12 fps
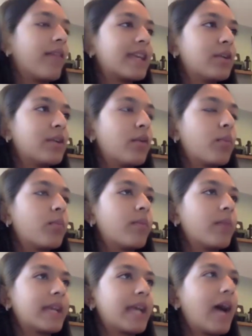like
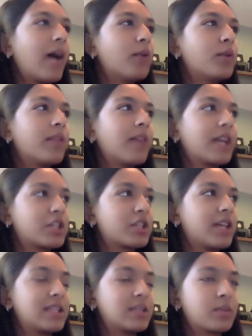like how do
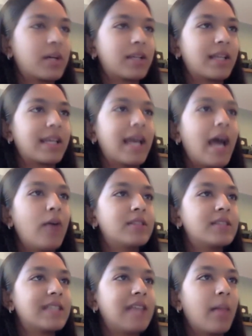electrolytes work, like how
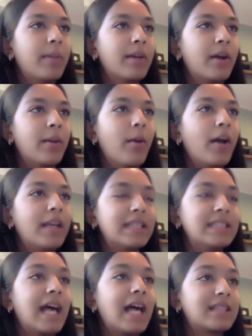is this helping our
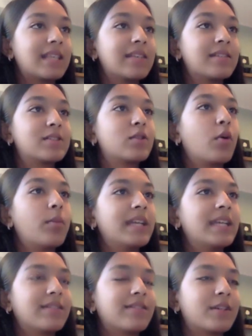bodies. He's asking so
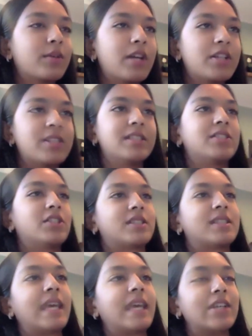many different questions at
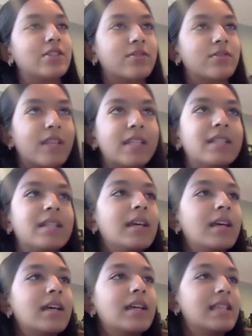just the age of like
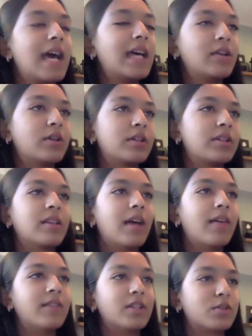10 or
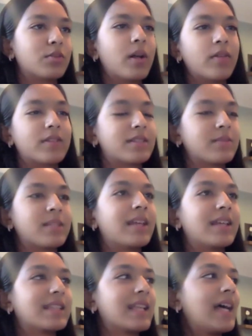11 or 12 or something
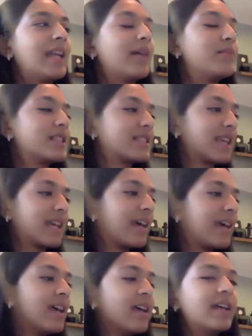like that, and I'm just like,
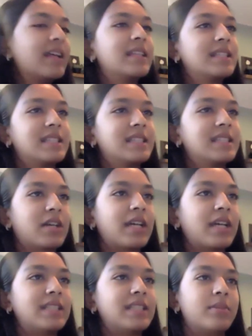this is
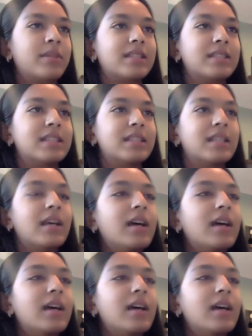crazy because